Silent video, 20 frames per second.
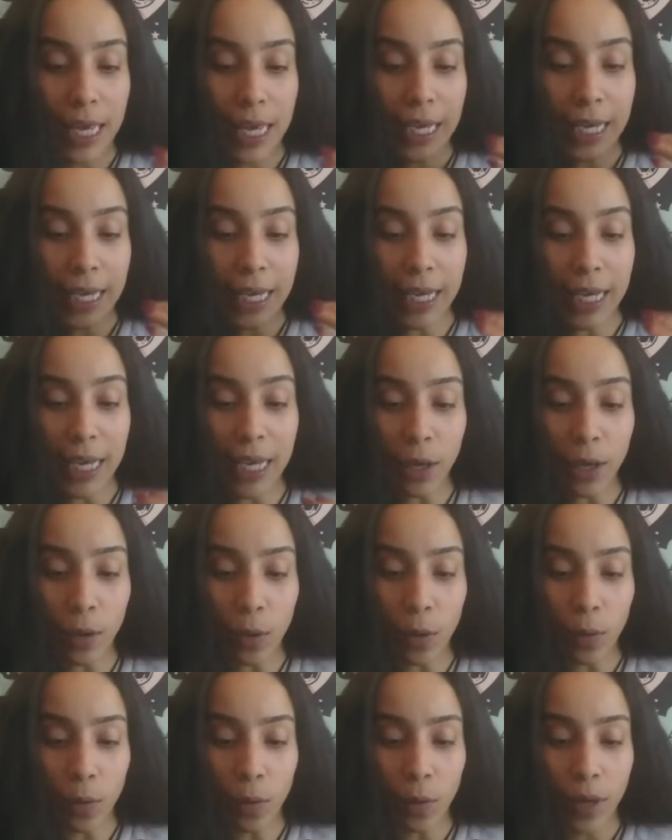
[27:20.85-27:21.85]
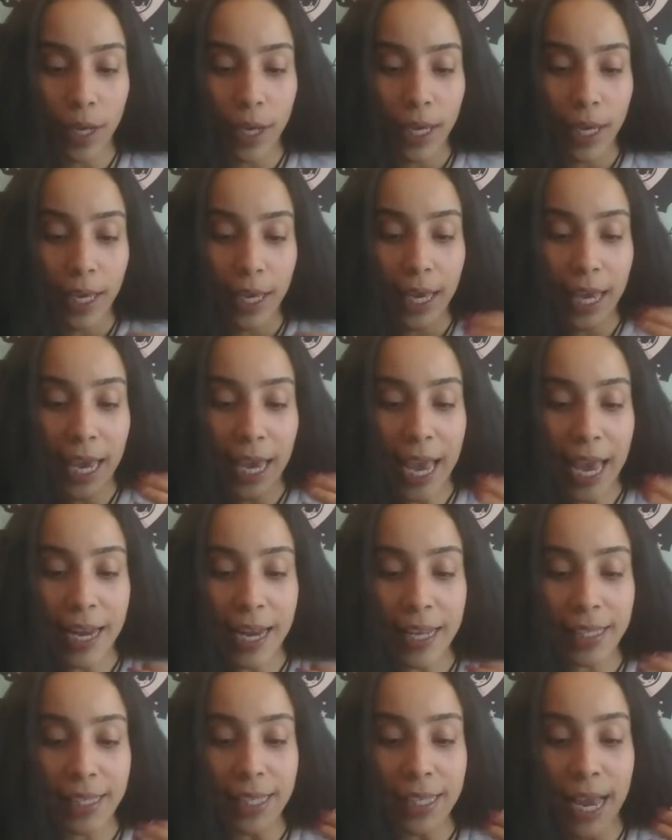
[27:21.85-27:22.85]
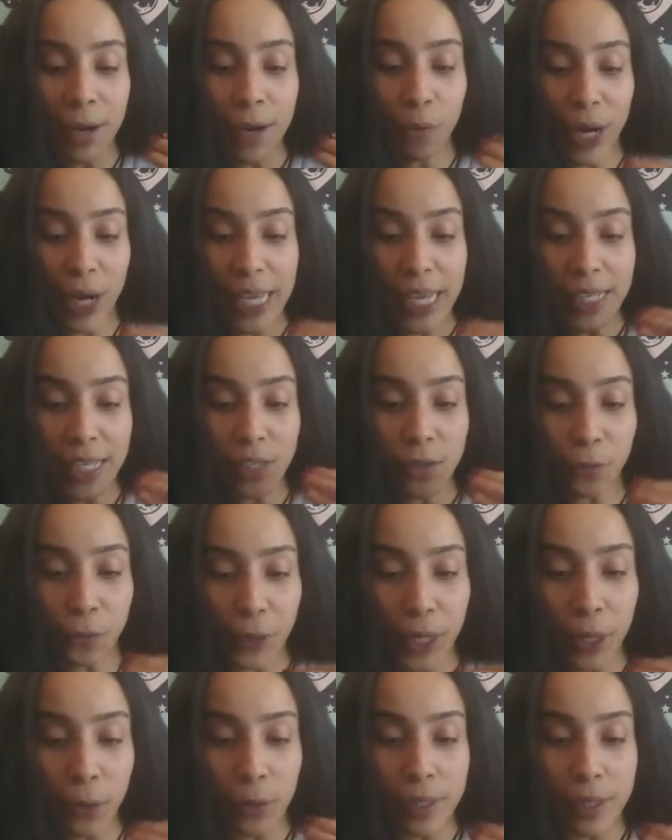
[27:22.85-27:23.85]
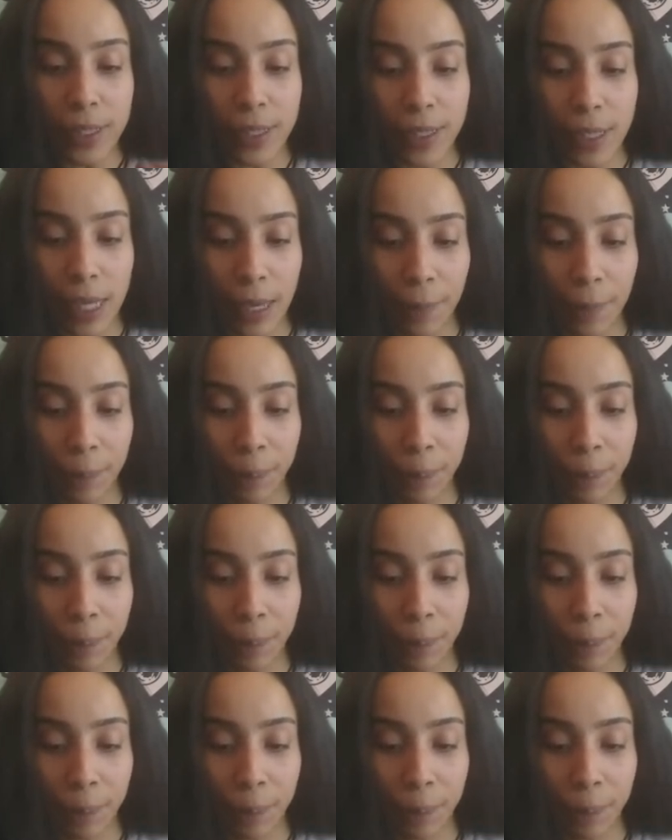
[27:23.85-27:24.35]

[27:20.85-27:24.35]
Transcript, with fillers: Heal and raise its frequency.